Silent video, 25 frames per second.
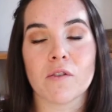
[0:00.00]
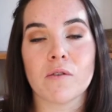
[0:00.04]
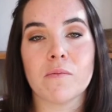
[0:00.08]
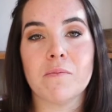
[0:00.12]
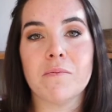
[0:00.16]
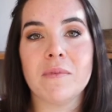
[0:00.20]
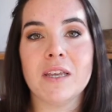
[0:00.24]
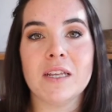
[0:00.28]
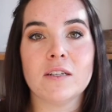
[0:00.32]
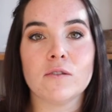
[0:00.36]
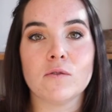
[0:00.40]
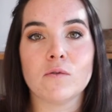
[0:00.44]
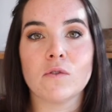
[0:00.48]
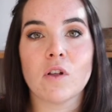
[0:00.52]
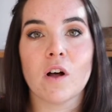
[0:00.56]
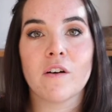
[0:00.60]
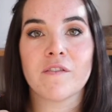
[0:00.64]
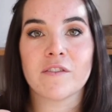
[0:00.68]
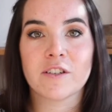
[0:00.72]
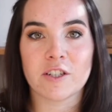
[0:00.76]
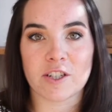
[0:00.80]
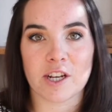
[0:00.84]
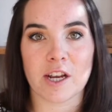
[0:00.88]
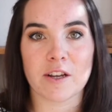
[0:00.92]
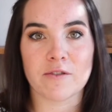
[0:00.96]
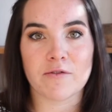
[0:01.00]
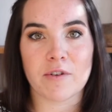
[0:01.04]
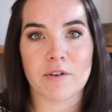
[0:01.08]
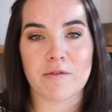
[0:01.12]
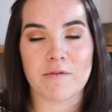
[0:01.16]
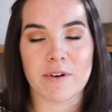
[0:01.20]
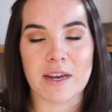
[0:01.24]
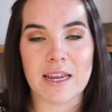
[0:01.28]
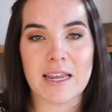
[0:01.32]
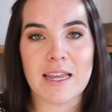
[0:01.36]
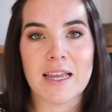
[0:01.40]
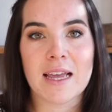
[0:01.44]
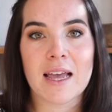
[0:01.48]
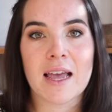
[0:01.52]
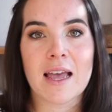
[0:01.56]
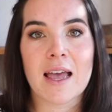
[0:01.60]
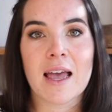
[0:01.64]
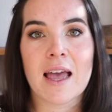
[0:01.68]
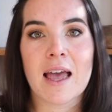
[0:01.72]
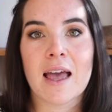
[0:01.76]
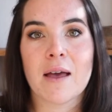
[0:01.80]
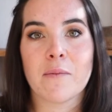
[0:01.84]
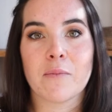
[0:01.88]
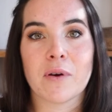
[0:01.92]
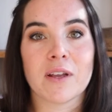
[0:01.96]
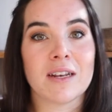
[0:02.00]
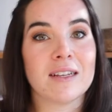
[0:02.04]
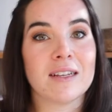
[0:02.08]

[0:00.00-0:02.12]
the middle of January, but